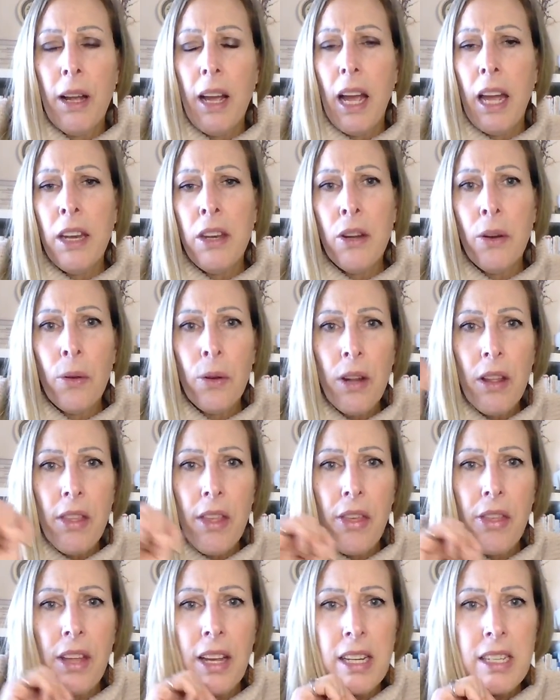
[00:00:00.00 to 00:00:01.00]
and no to
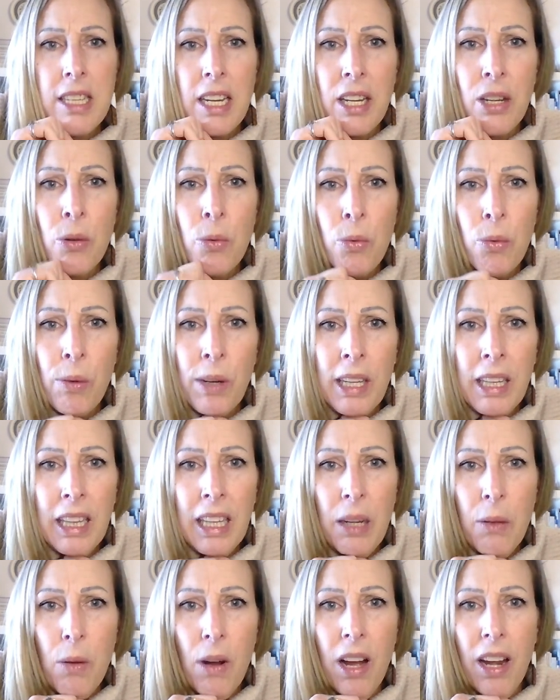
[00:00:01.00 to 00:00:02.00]
the things that you
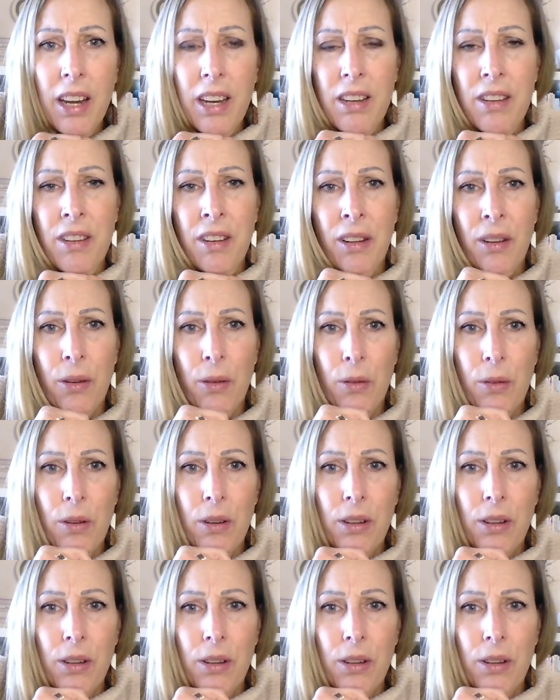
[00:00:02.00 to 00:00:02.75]
really want to do?